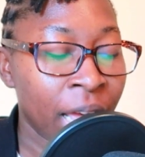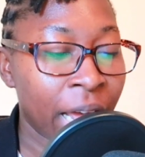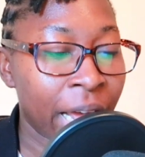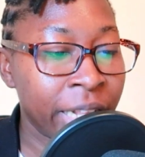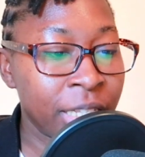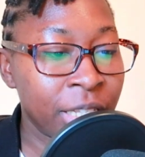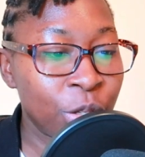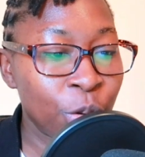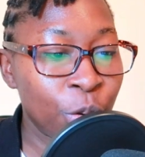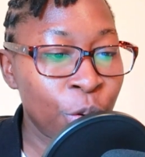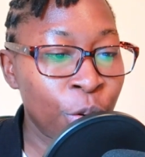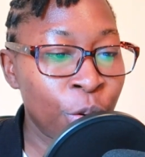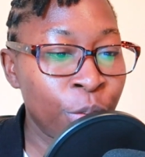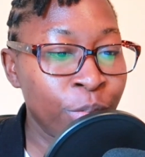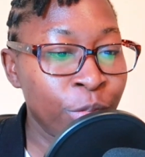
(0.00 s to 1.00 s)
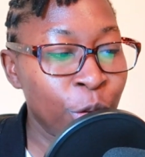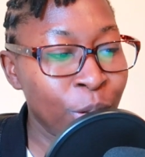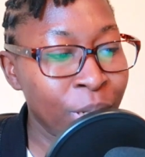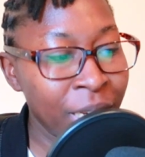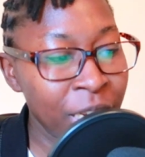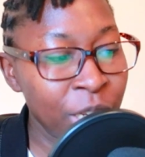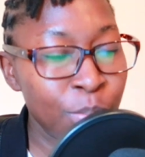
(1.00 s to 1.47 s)
And so
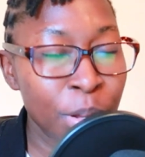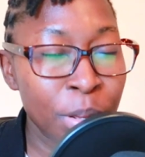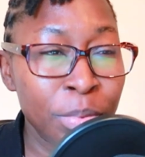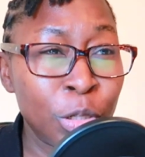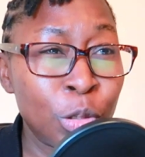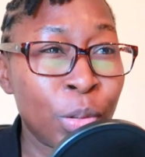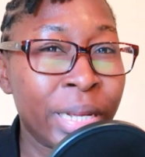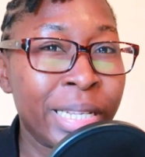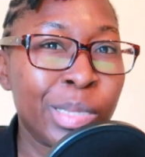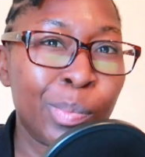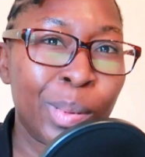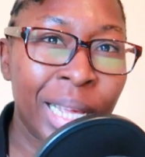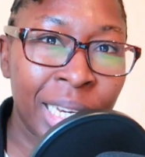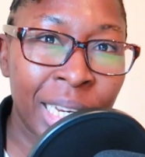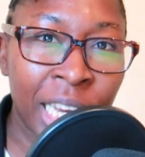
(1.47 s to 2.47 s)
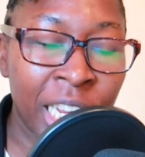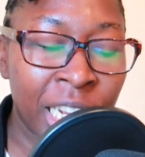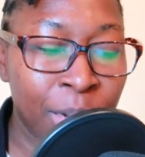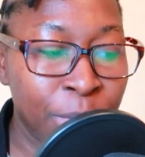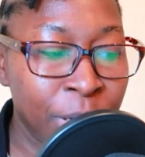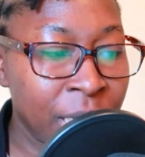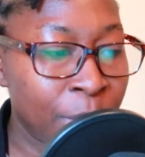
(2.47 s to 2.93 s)
you'll need maybe to explain a
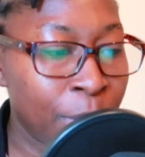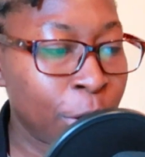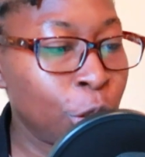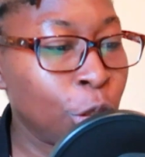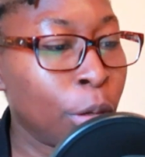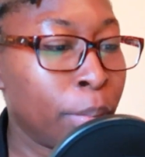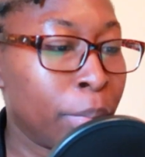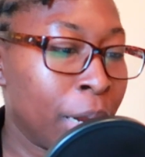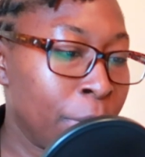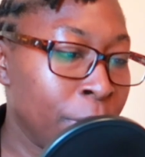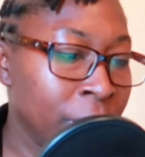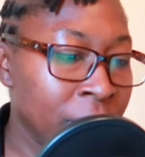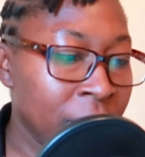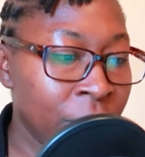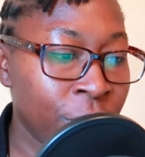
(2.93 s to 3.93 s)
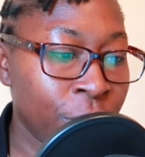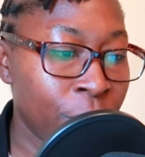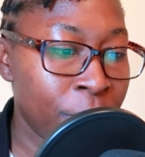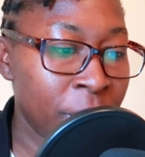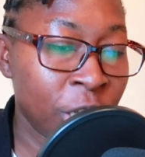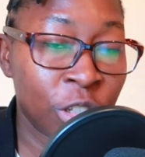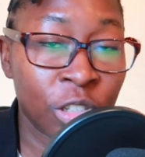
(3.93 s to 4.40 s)
little bit about your employment
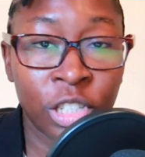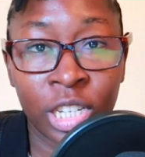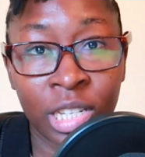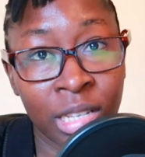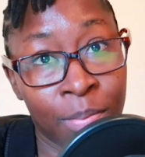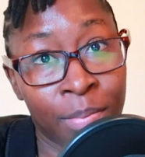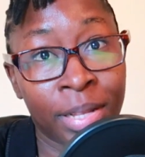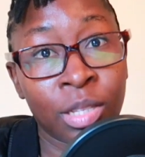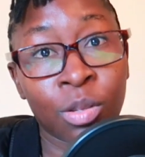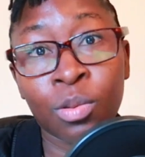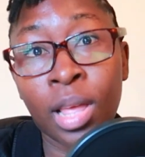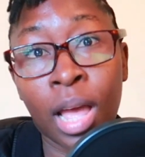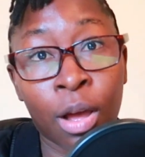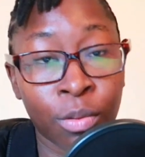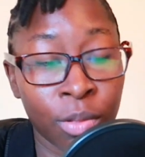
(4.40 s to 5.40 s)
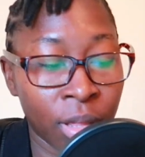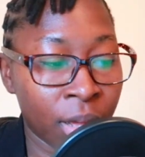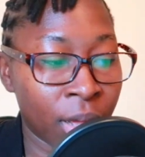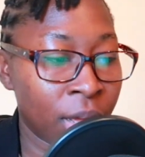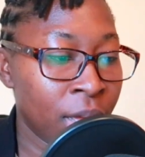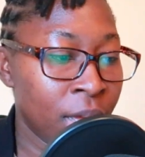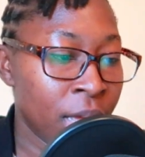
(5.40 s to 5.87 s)
information. Just depends on how
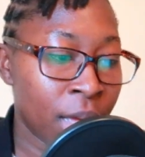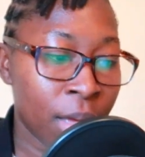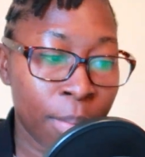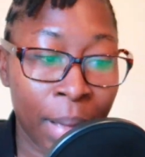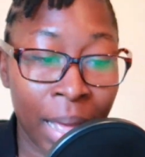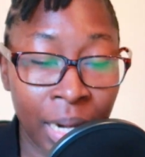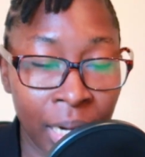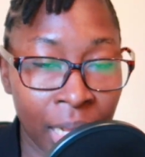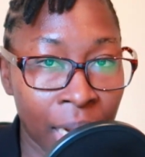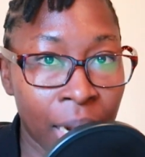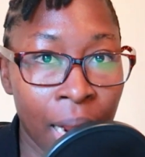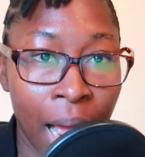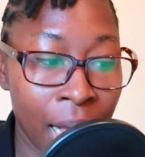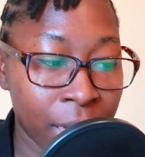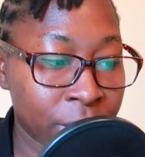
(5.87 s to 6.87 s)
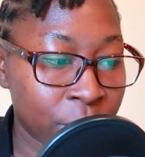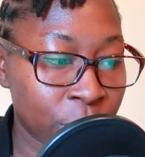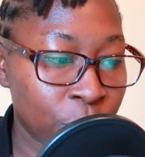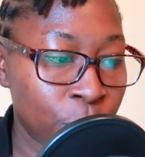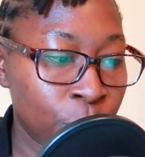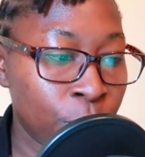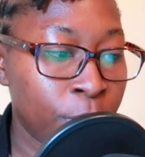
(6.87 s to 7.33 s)
the panel
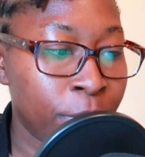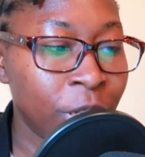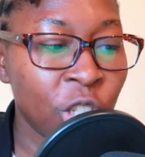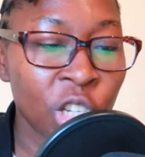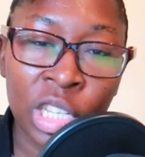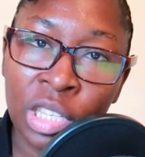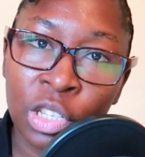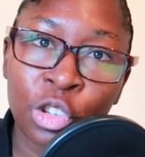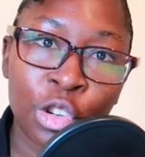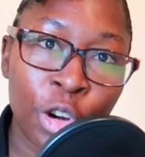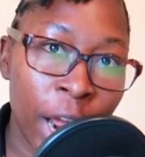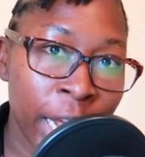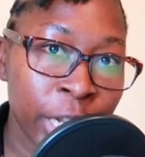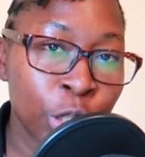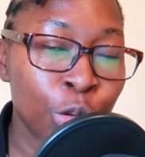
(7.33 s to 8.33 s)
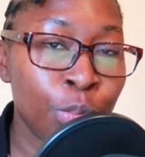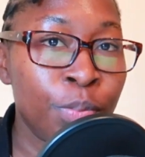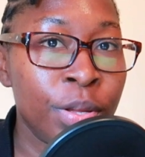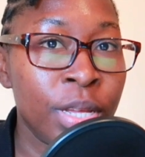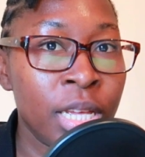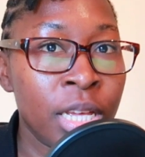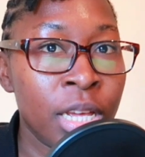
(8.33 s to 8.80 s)
asks you. But just try to
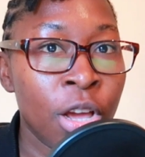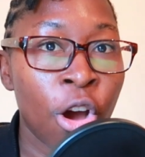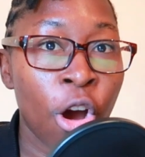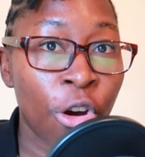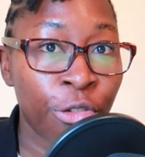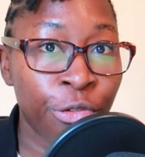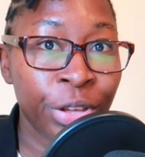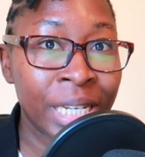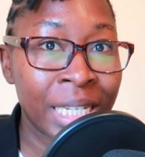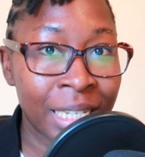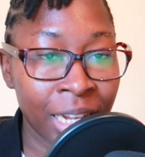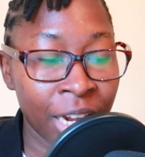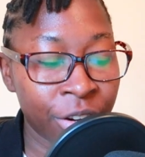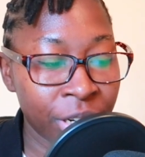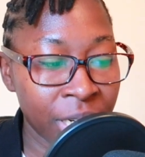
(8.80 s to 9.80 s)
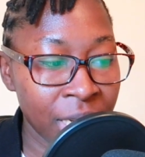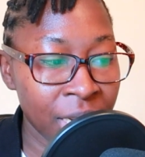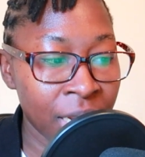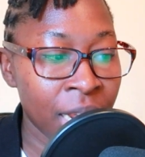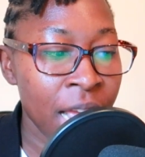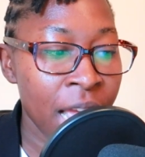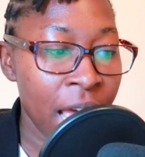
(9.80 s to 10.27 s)
be of
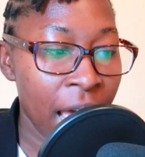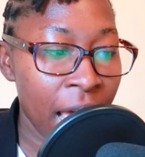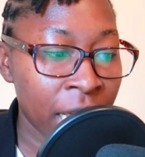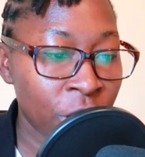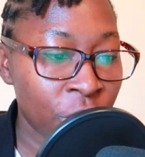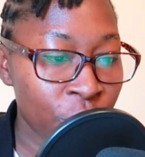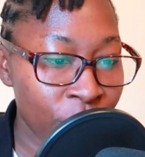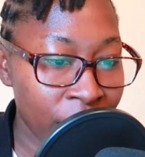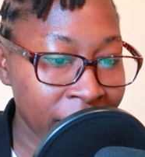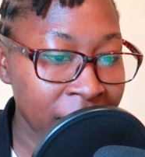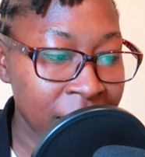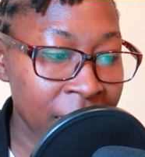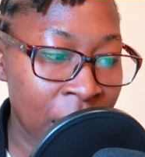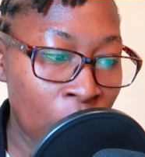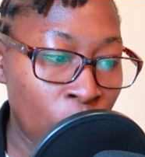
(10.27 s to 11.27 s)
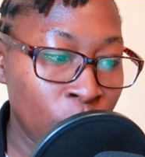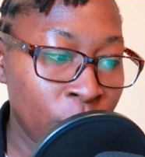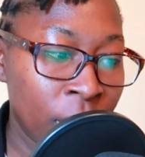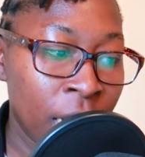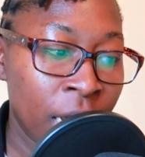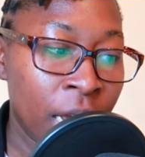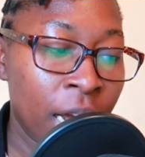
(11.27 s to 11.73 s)
integrity and write
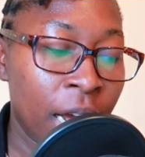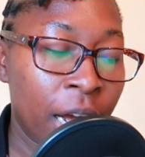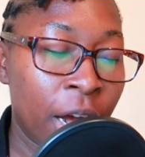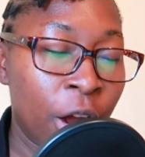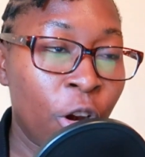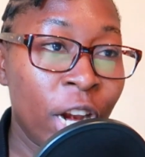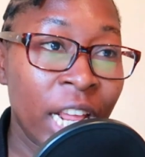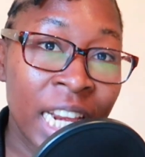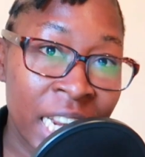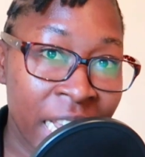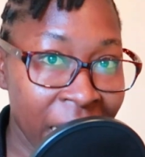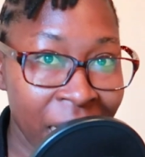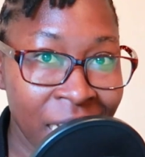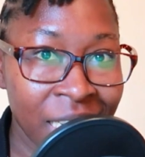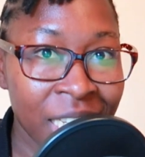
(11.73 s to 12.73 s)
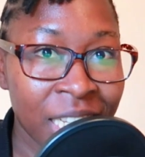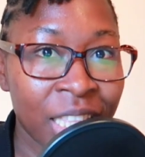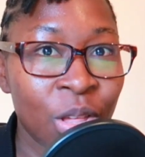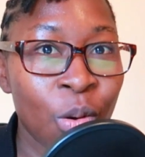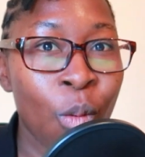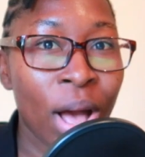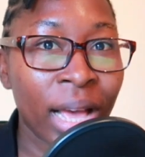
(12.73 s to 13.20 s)
down or indicate
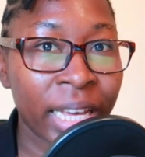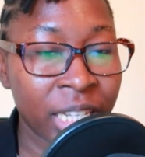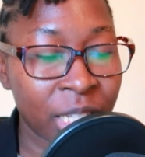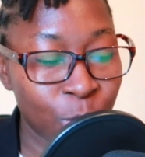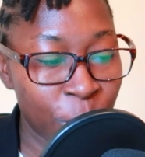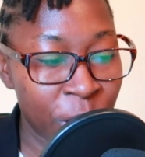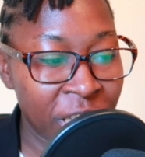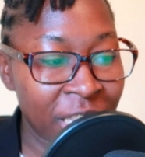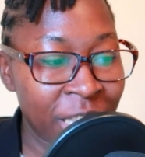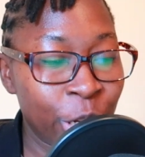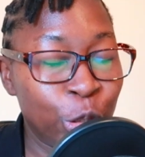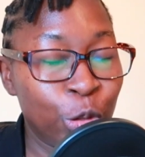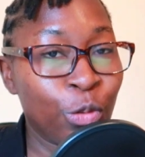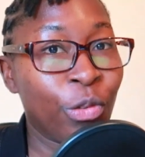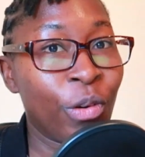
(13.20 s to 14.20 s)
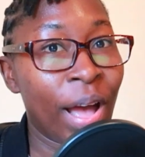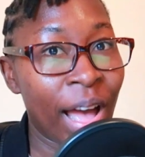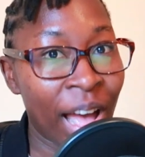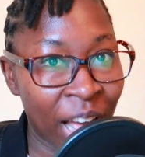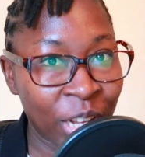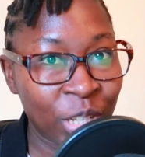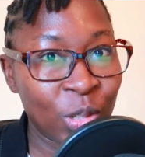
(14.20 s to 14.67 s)
the work experience that you've
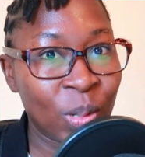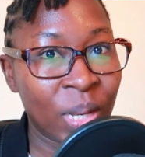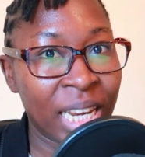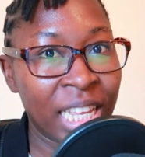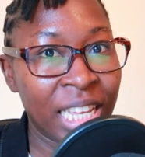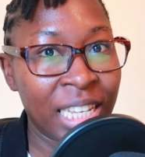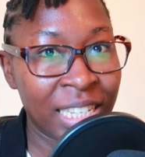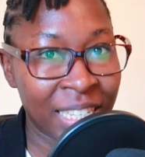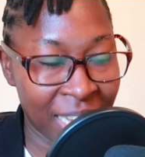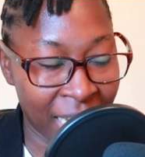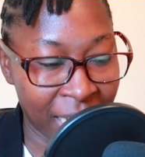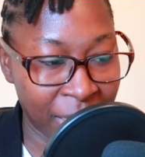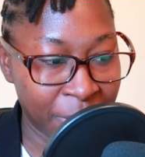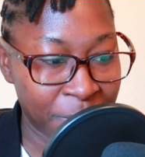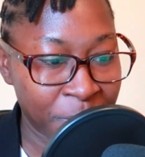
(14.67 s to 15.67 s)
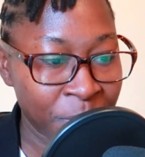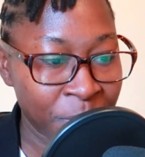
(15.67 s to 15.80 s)
actually done.